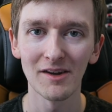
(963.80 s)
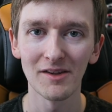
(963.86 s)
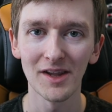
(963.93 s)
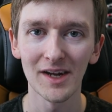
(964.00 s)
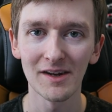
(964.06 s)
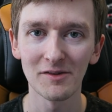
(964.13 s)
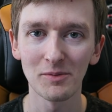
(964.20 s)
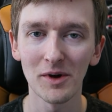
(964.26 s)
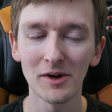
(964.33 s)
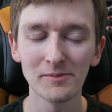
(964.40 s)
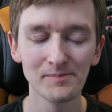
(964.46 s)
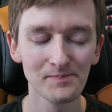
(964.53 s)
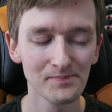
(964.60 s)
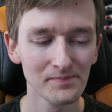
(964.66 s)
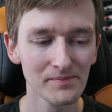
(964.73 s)
on that as well.
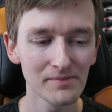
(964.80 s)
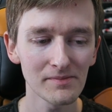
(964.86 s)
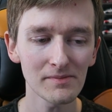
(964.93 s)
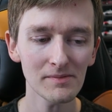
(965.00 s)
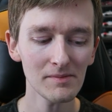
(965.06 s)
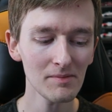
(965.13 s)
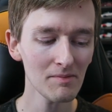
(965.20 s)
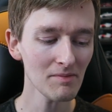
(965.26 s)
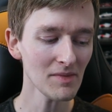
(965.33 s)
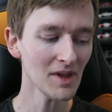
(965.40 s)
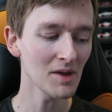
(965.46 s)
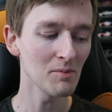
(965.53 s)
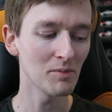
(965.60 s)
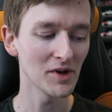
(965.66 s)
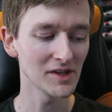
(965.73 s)

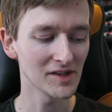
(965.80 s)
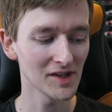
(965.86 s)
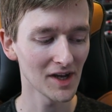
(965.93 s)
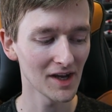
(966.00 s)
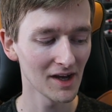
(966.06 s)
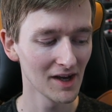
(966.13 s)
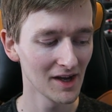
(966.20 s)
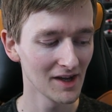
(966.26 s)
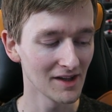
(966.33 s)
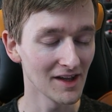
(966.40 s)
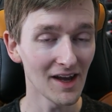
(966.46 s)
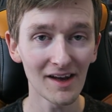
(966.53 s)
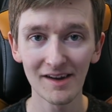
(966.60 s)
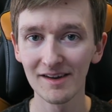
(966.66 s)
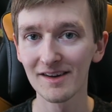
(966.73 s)
But
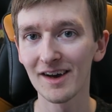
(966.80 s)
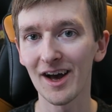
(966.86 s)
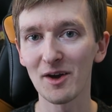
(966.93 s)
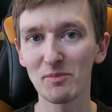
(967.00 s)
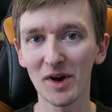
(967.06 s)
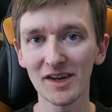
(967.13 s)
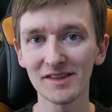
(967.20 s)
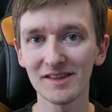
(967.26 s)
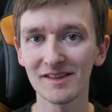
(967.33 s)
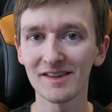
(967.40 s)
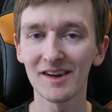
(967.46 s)
yeah, I passed.